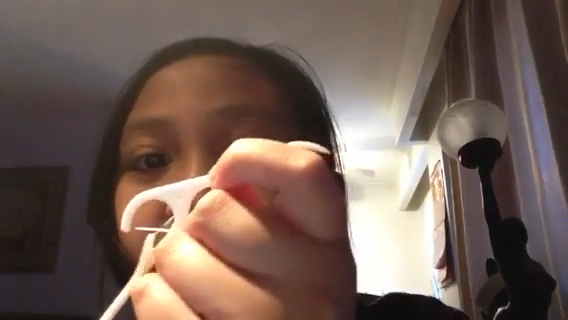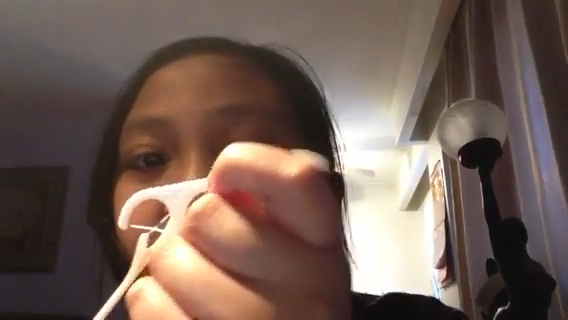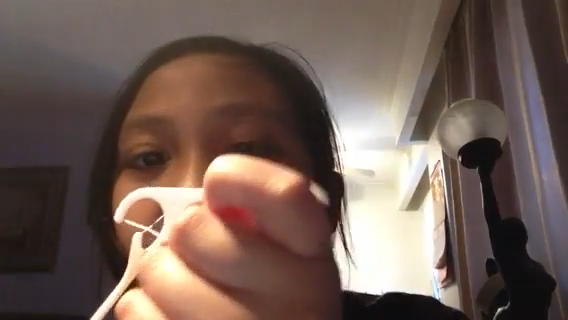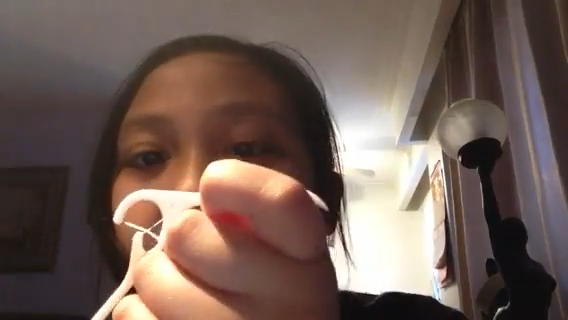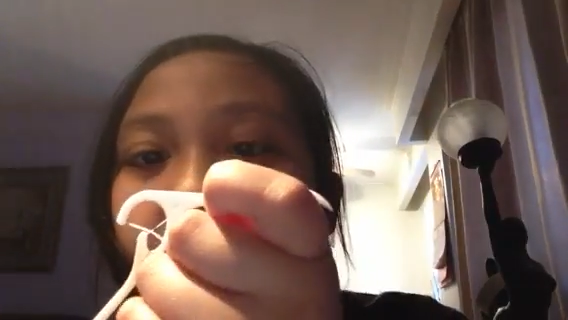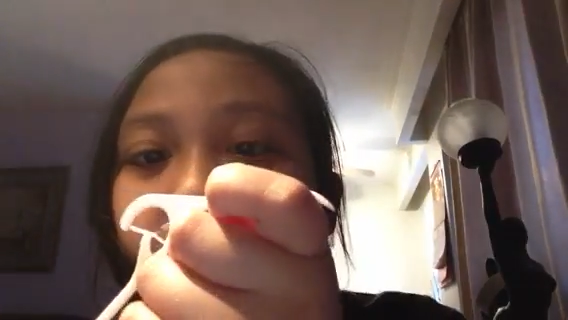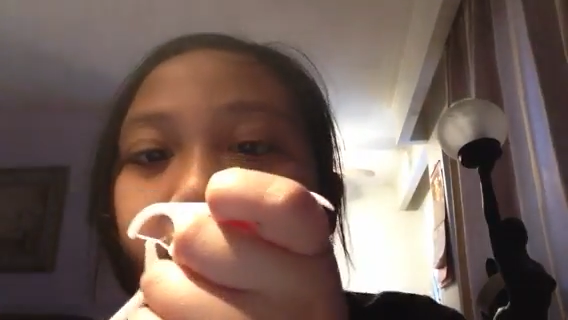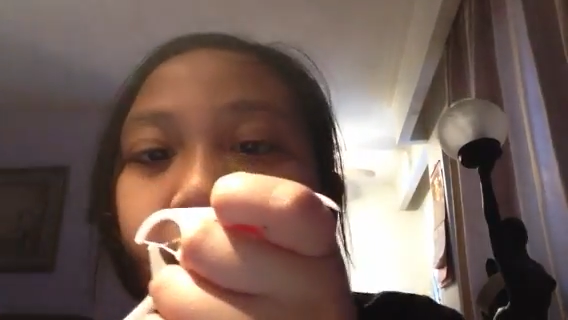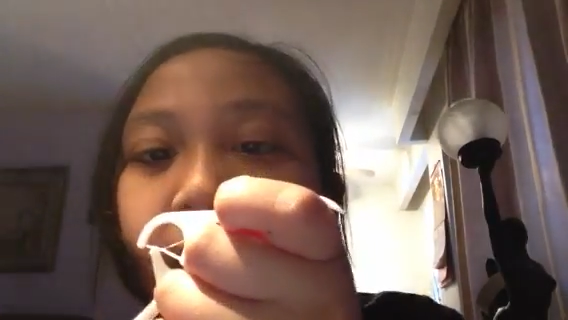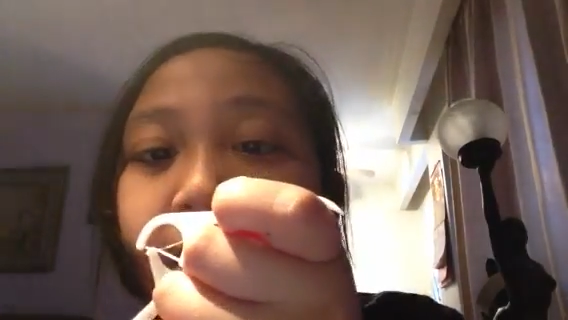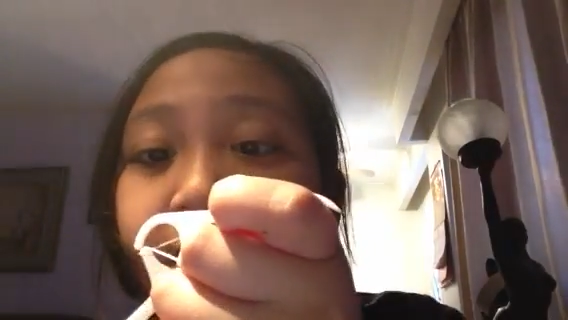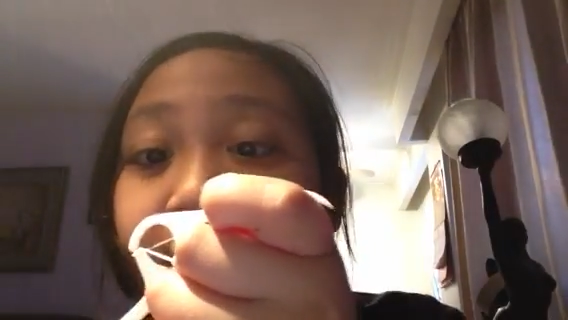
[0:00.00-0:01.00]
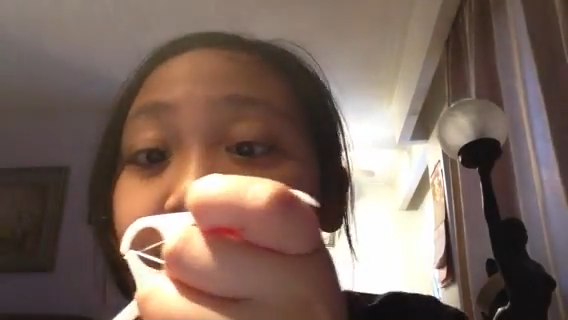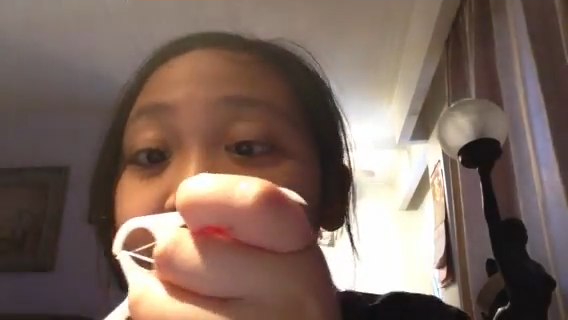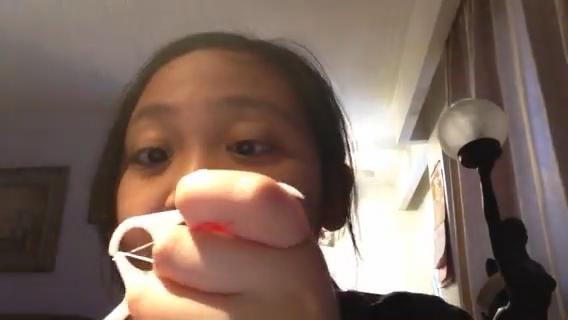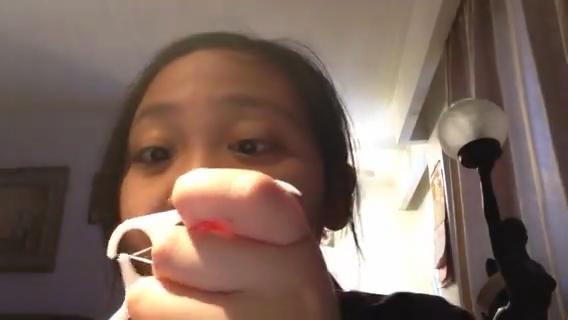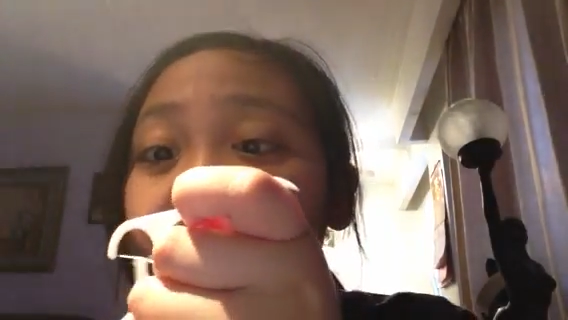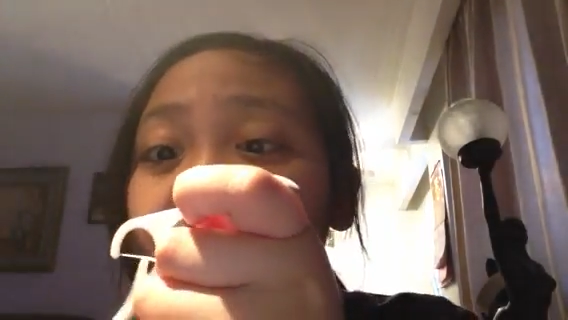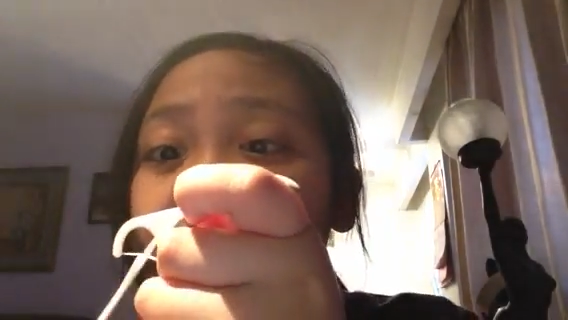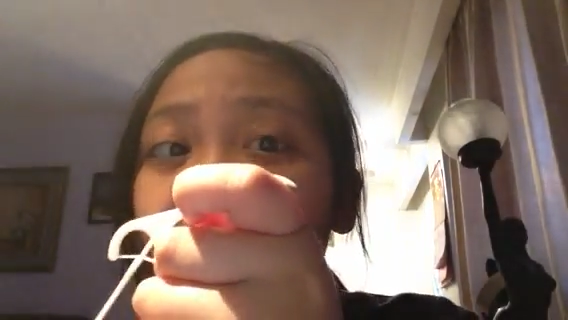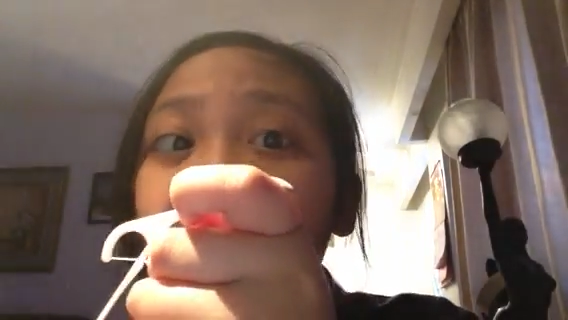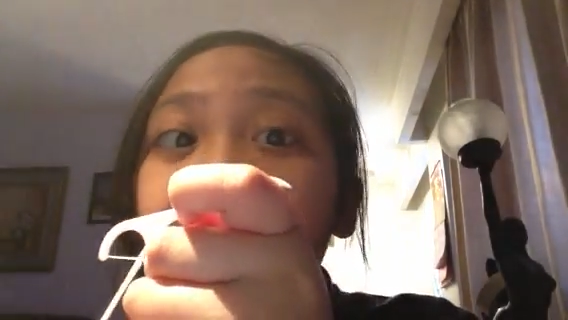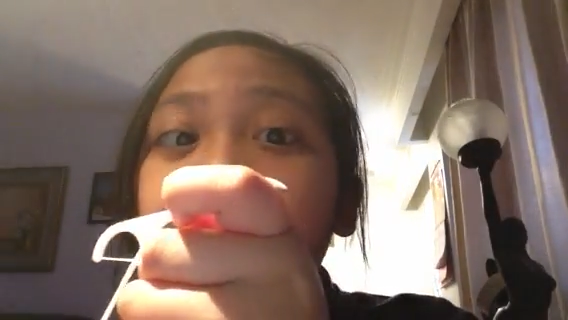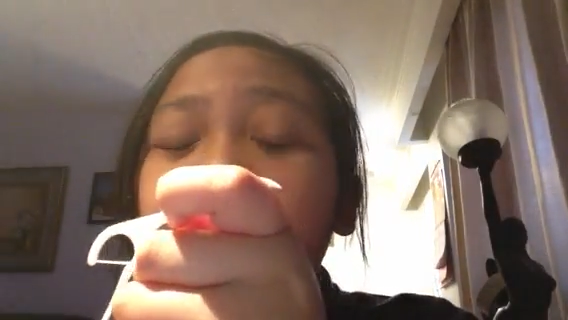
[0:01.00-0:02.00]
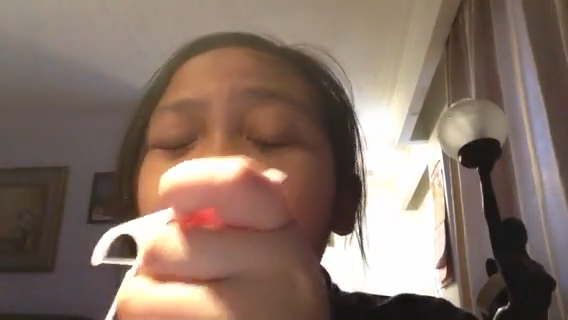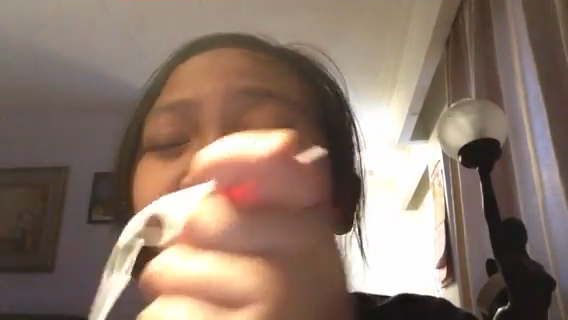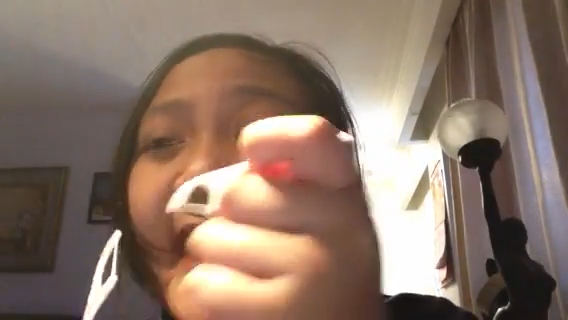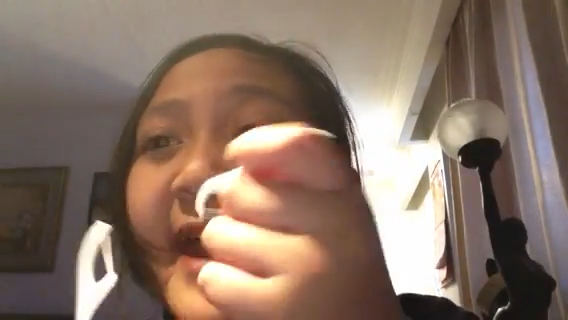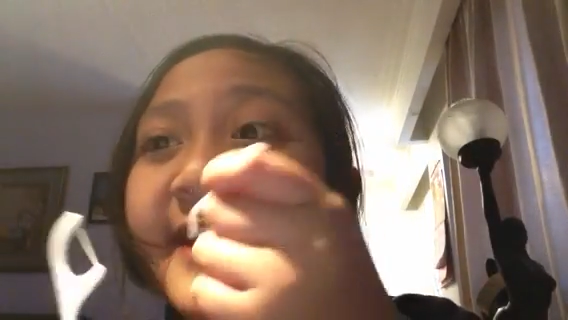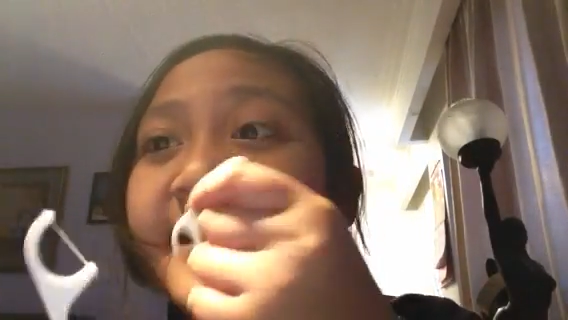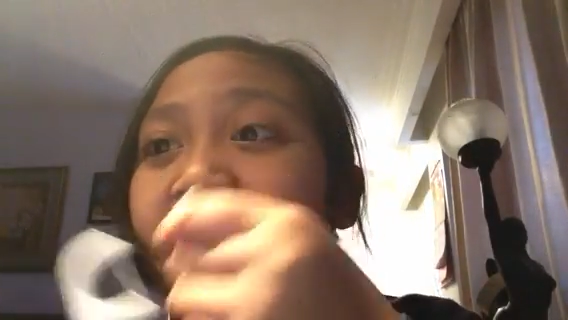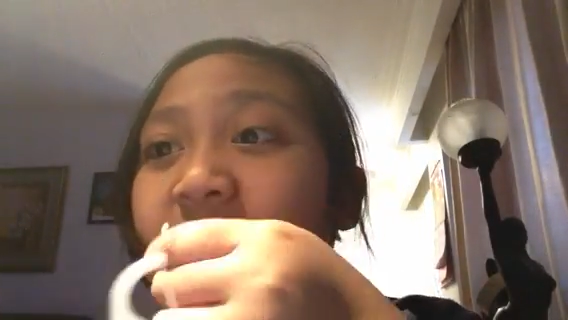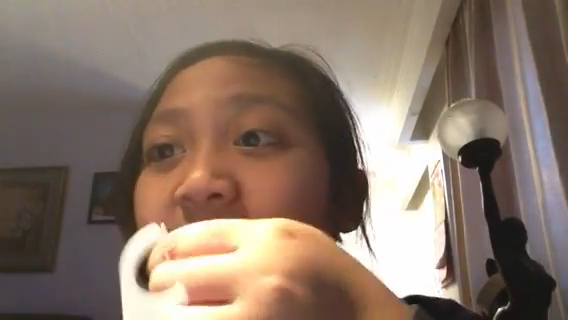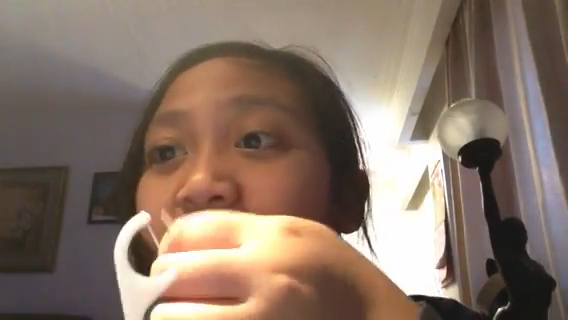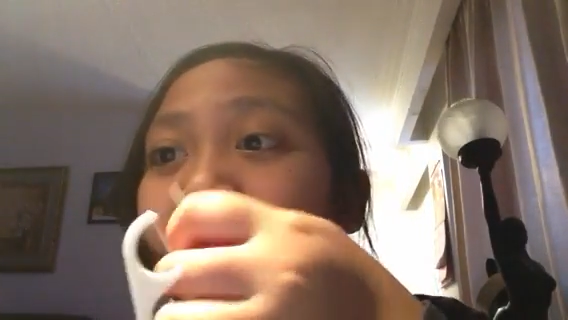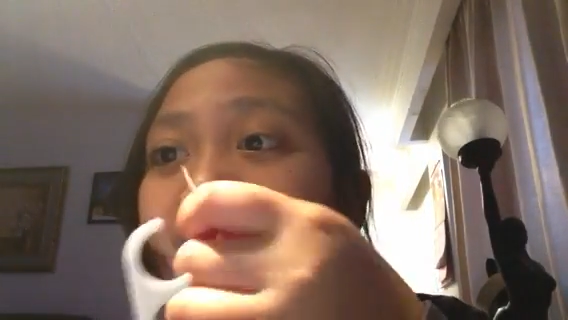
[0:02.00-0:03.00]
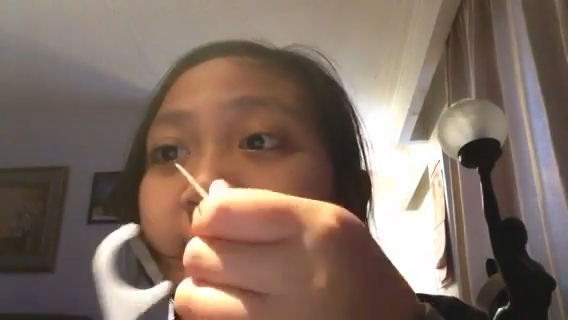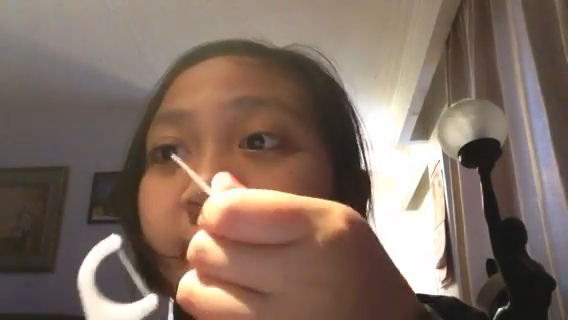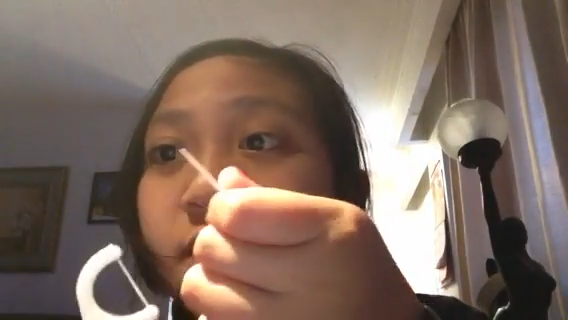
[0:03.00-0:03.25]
it is a floss and a